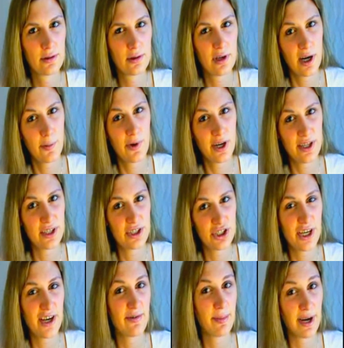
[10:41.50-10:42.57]
I wanted to
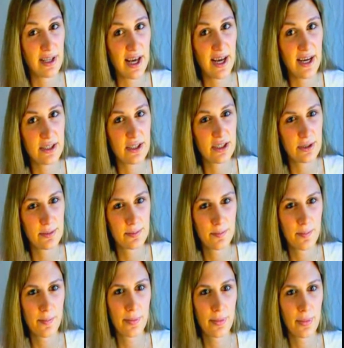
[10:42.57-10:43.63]
shave my legs.
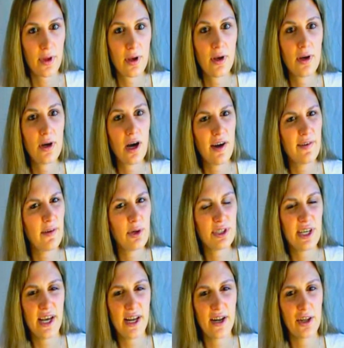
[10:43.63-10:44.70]
I've always
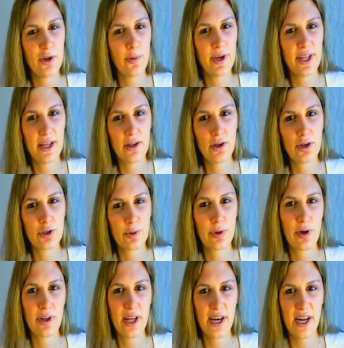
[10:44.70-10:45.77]
hated the way they looked with
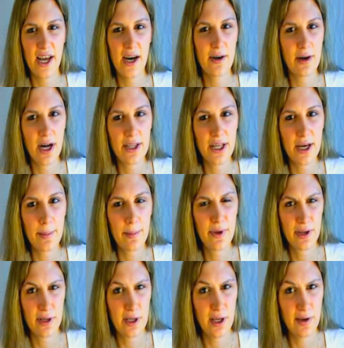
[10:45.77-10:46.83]
all that hair on them,
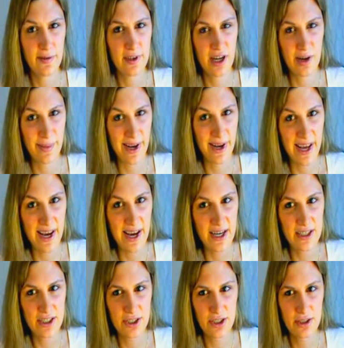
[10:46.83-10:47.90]
even on my
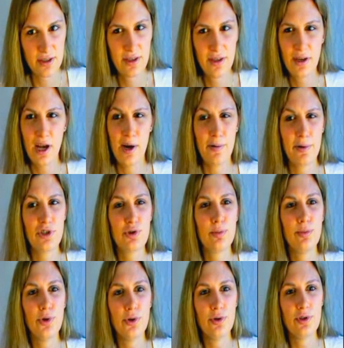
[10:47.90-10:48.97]
ass. I once
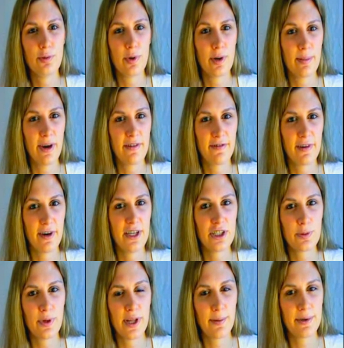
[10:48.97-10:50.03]
mooned one of my
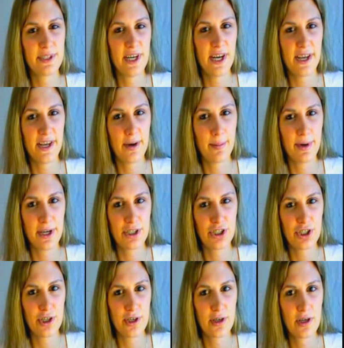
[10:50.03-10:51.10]
friends while they were taking a
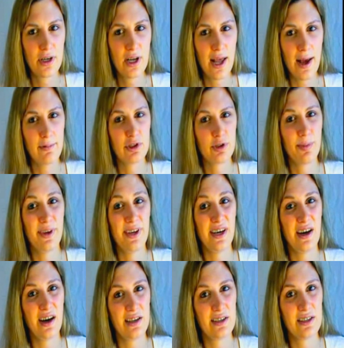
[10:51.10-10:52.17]
picture and was
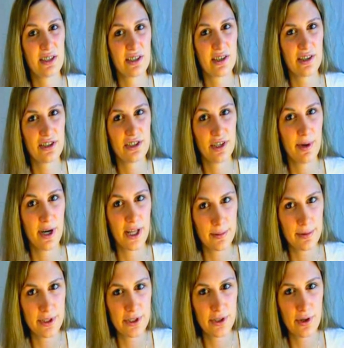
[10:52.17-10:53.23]
beyond disgusted by the
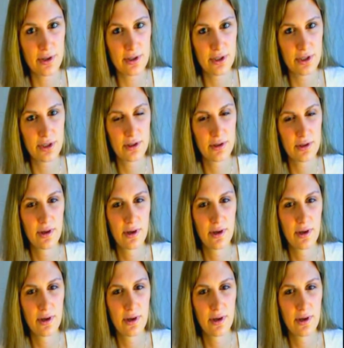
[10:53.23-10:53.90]
results.